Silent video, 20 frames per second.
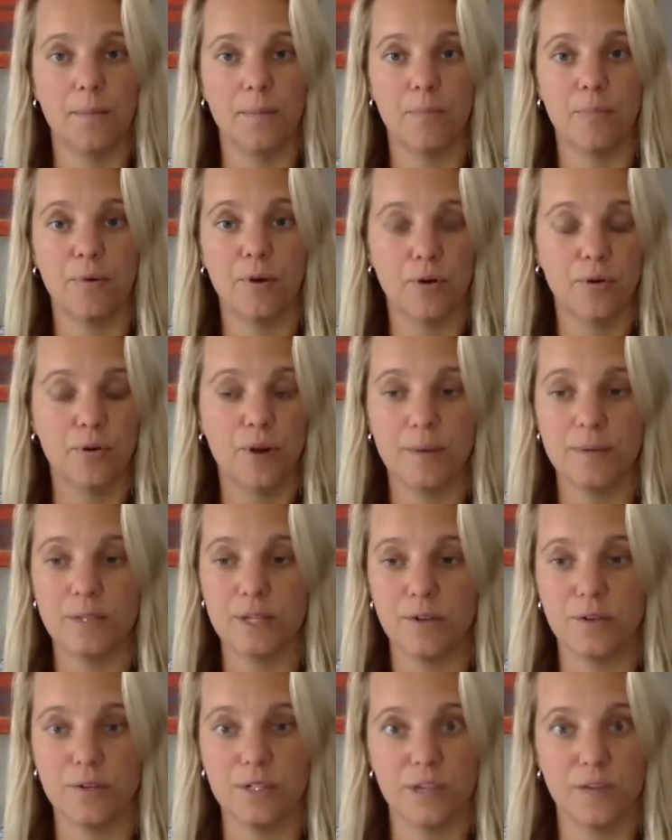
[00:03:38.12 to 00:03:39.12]
programs that
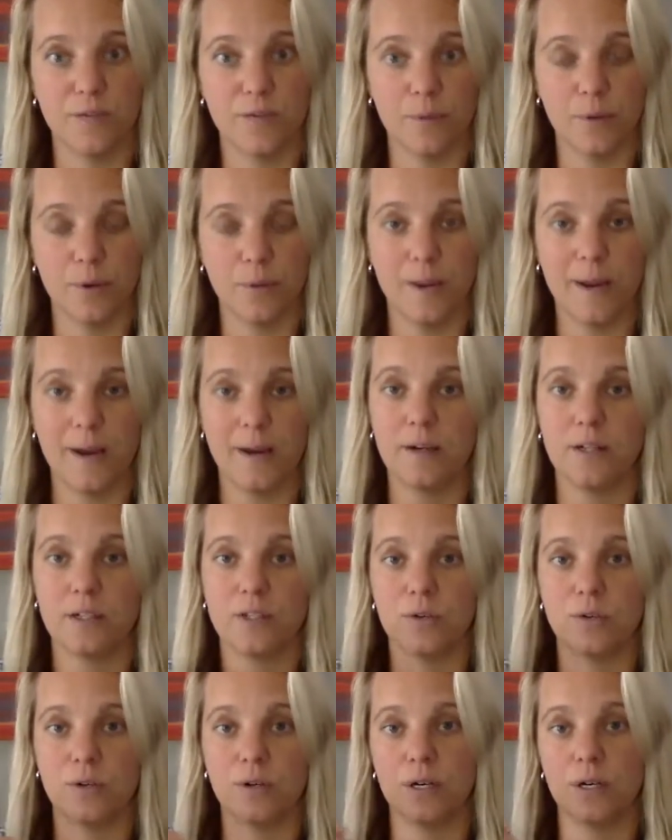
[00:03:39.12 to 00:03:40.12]
you receive from your
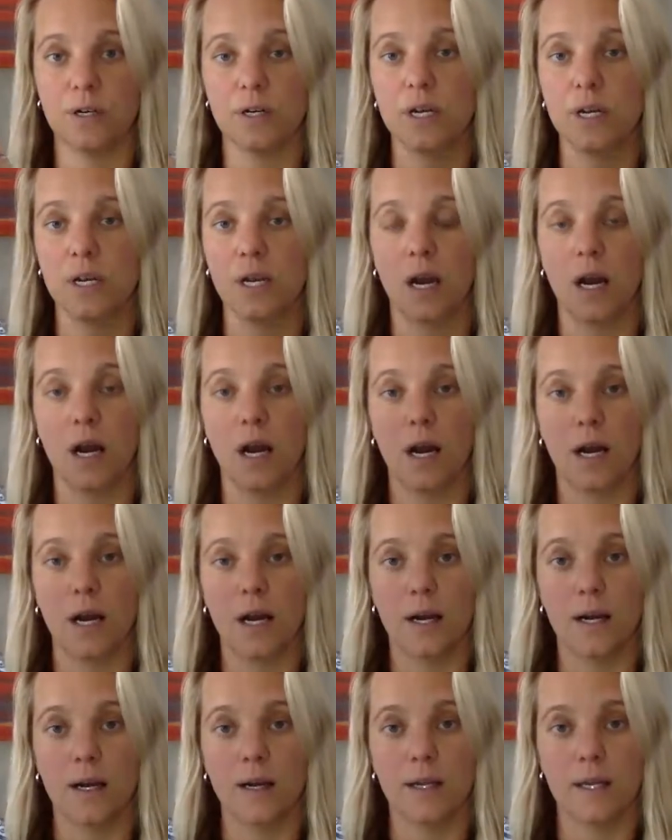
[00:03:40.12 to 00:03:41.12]
parents, or
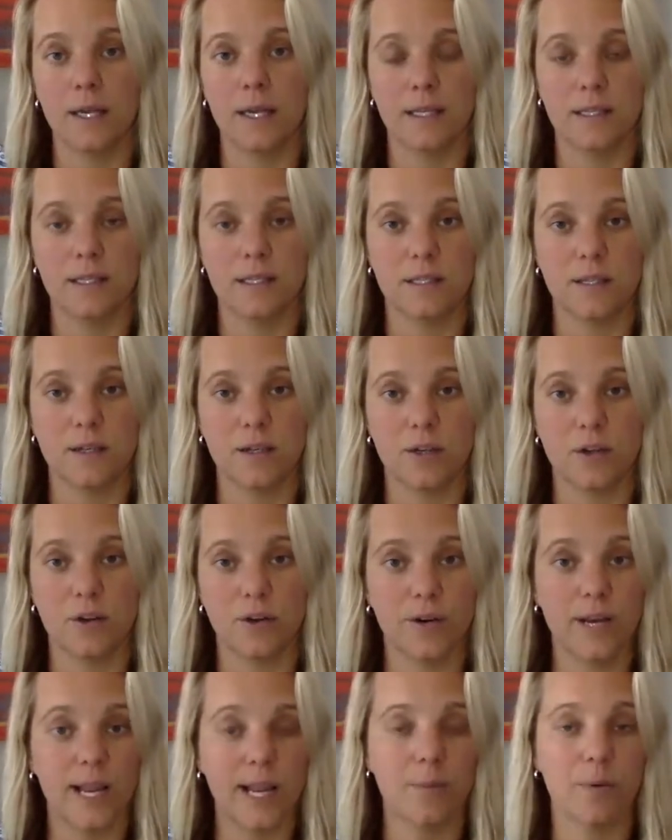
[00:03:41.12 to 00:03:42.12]
it's your
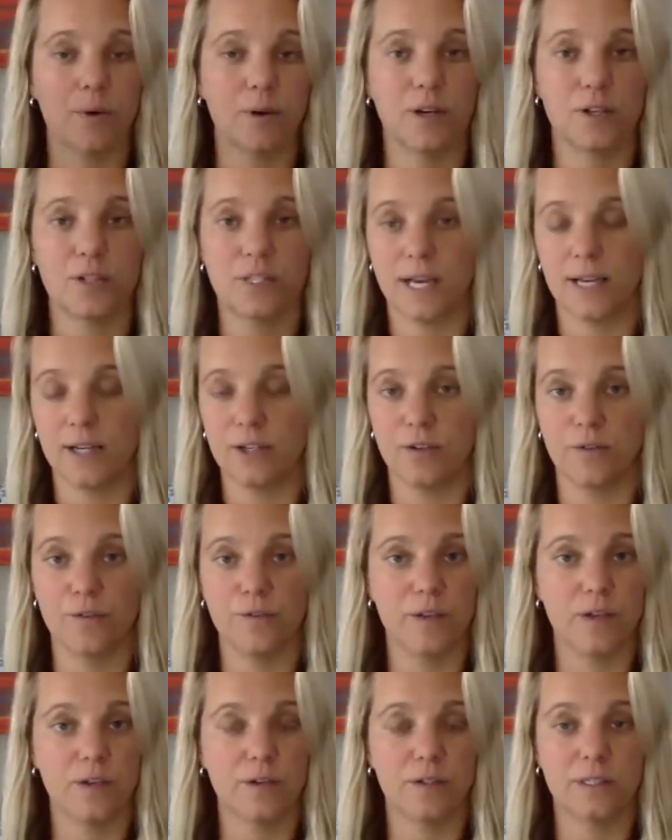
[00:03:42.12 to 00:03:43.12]
neighbor inside your
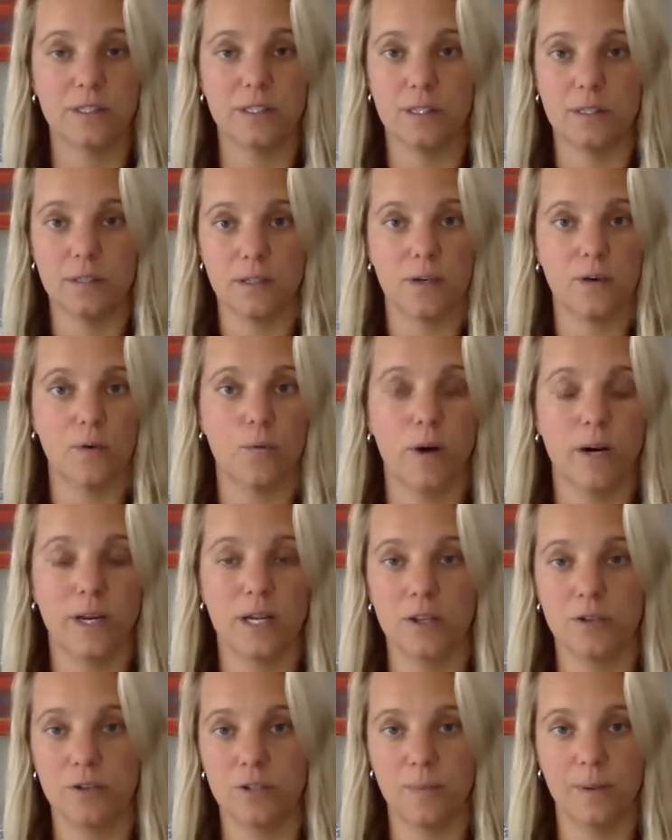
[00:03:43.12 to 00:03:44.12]
fields,
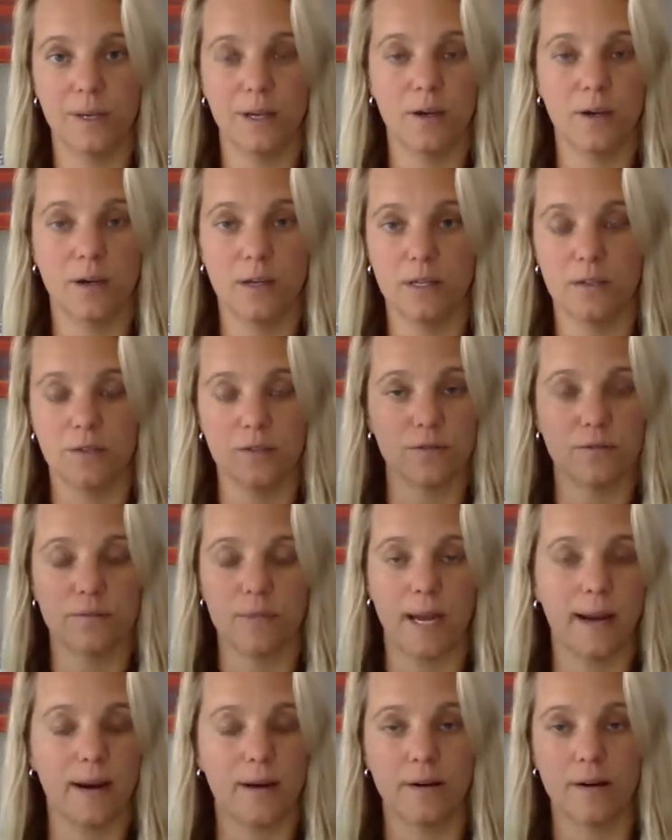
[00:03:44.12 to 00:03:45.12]
wanting you to bake cookies, or
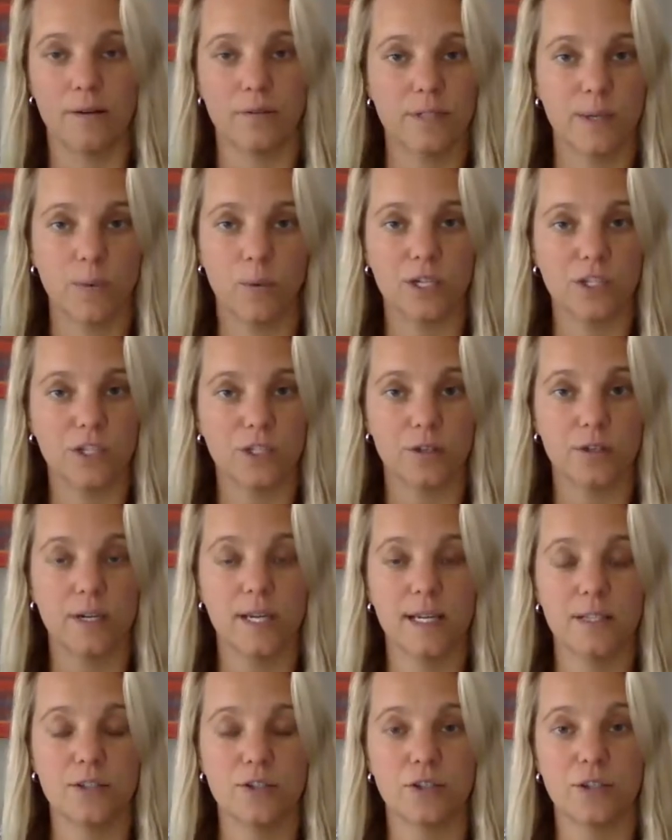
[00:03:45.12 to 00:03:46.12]
I don't know, to watch their
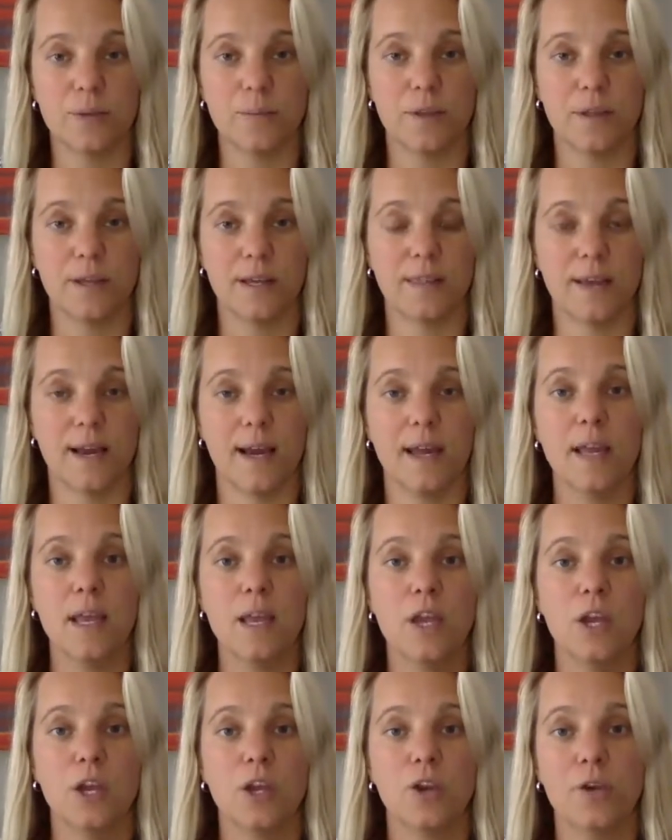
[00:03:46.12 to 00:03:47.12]
kids or something like that,
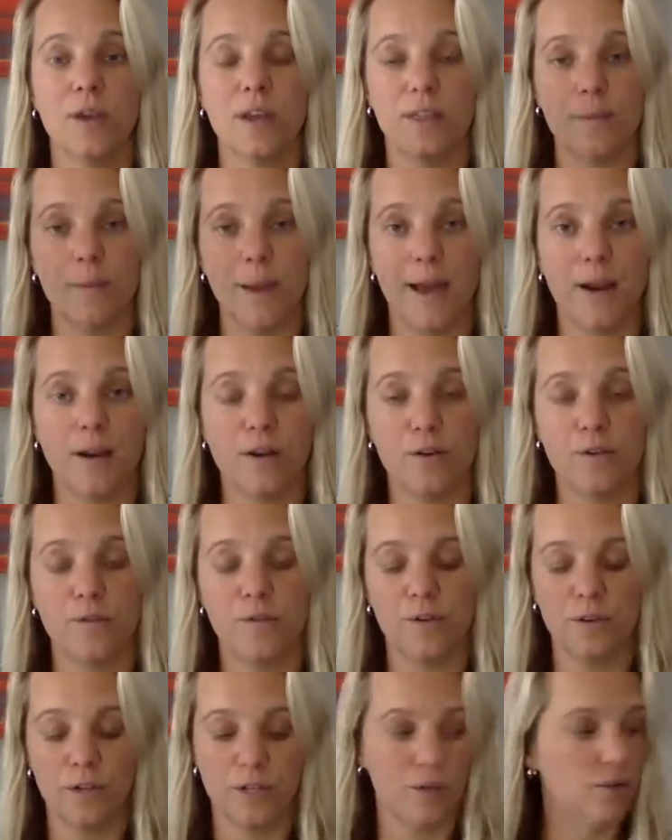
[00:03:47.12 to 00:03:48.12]
you get them out of your
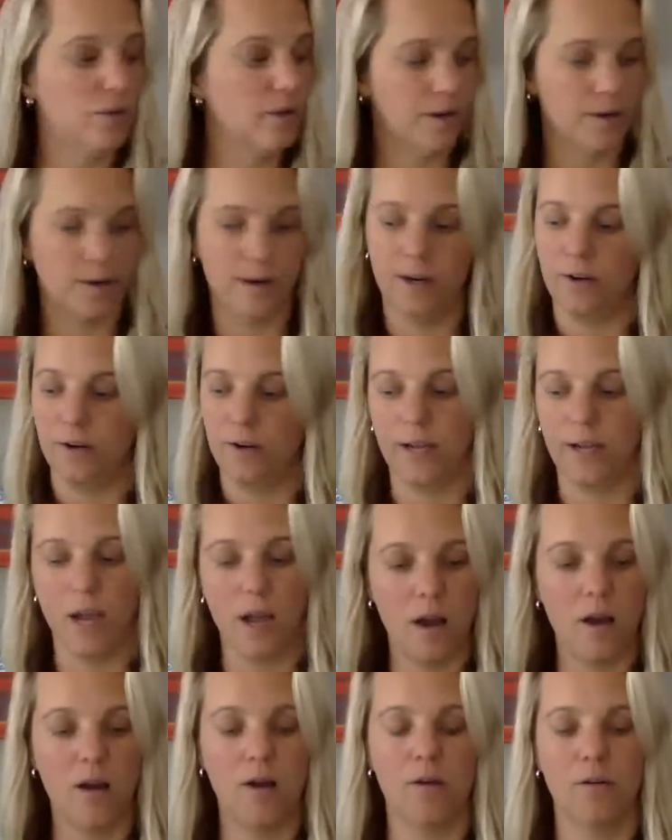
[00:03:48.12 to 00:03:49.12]
field and you look around and you're like,
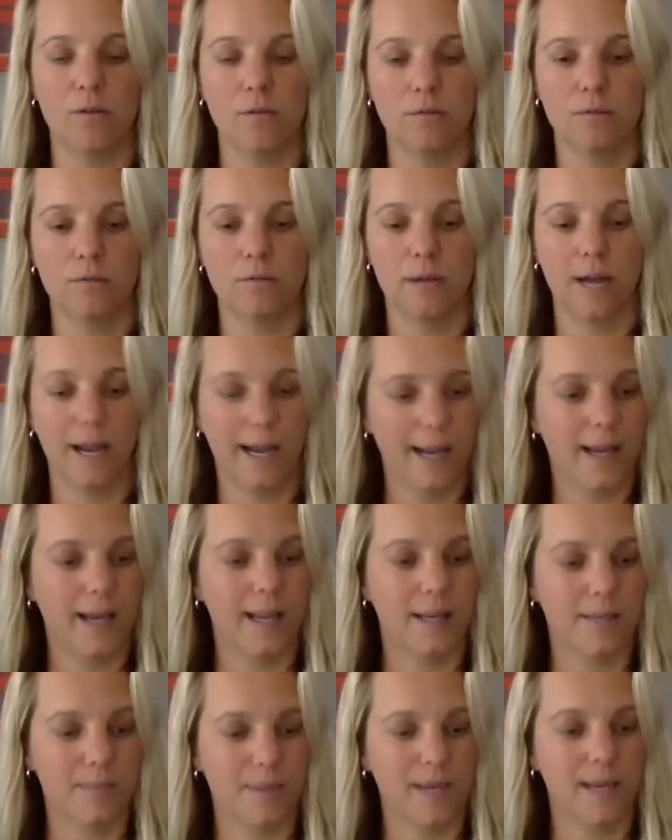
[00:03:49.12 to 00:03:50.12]
oh, I need to
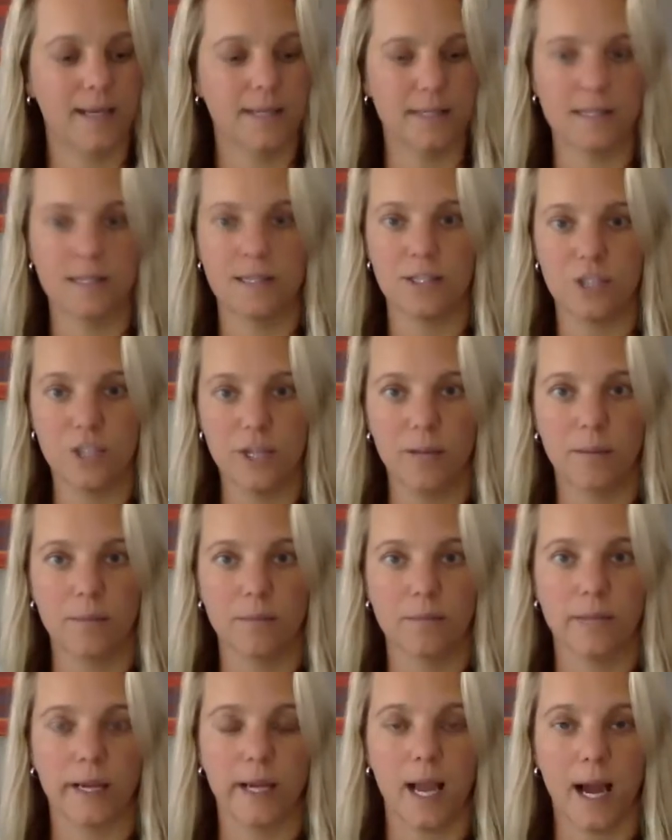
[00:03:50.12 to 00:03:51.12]
get my ass to the gym.
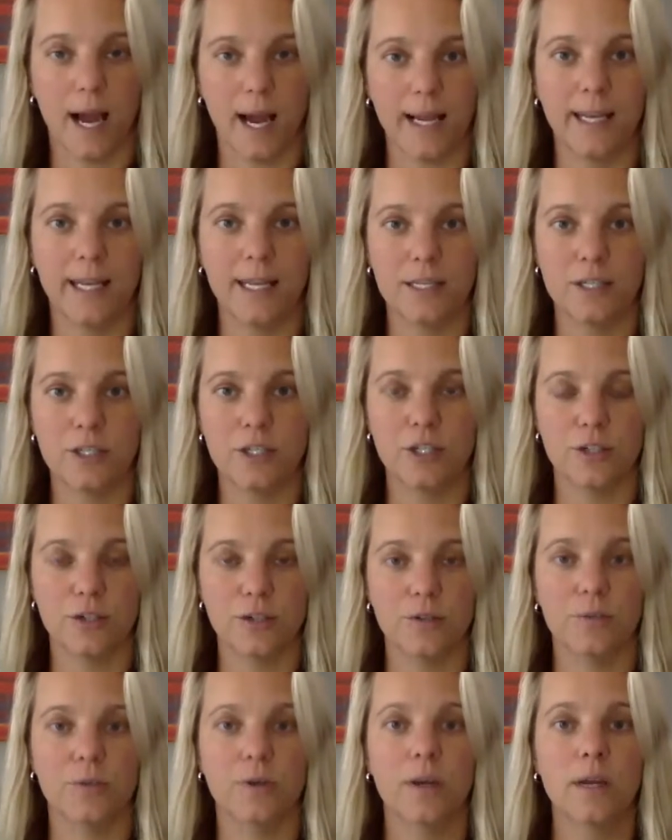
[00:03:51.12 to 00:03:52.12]
Like I need
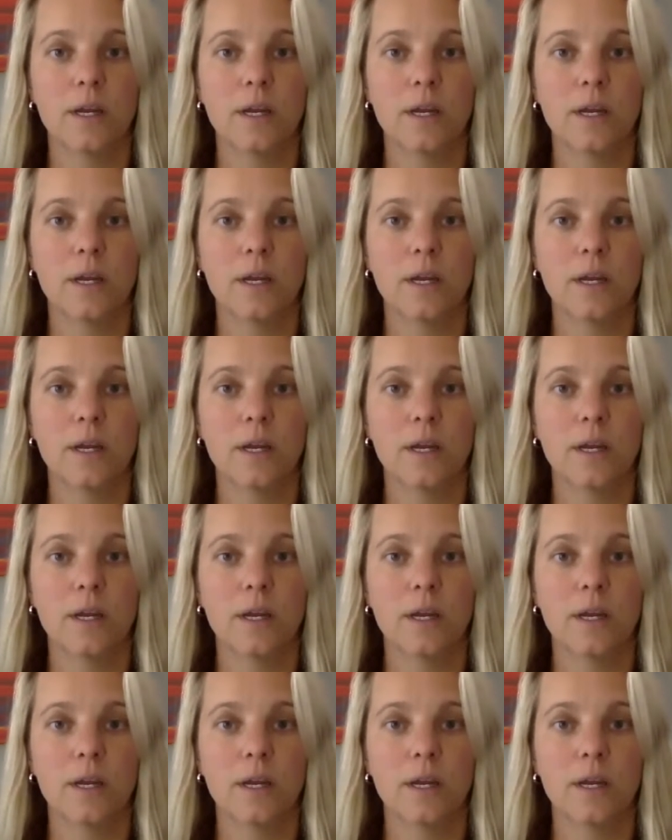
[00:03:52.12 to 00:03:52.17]
to